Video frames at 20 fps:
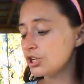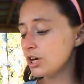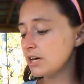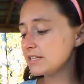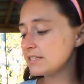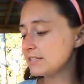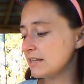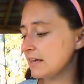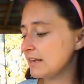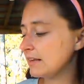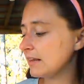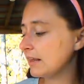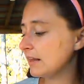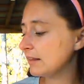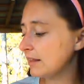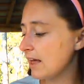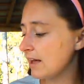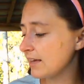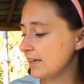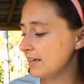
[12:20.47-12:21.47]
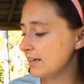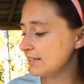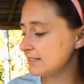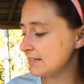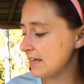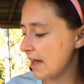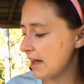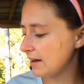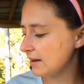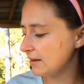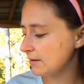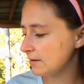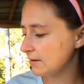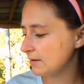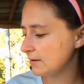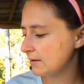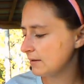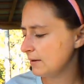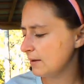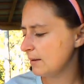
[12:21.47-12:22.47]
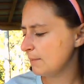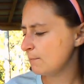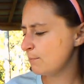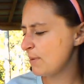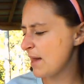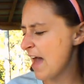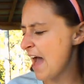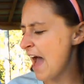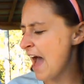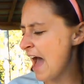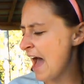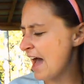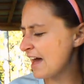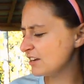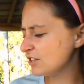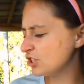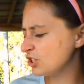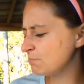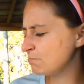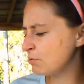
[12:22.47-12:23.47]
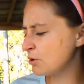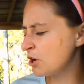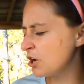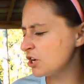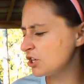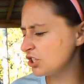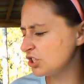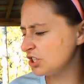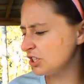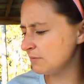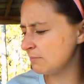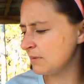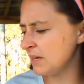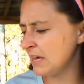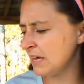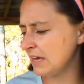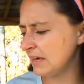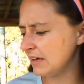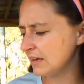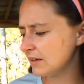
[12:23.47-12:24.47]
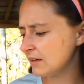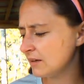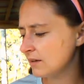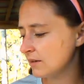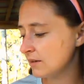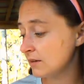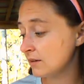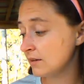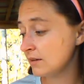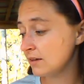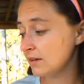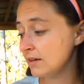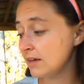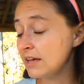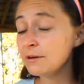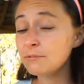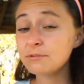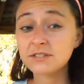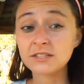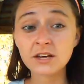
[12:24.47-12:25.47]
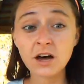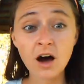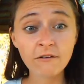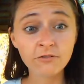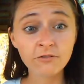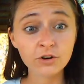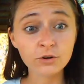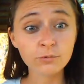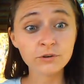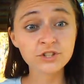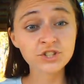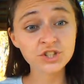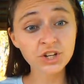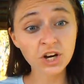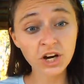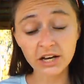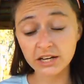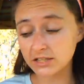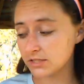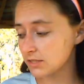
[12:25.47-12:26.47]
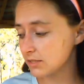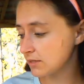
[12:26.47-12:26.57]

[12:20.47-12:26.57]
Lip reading: Just then, Lucky said, Patch pushed me. He was covered with soot.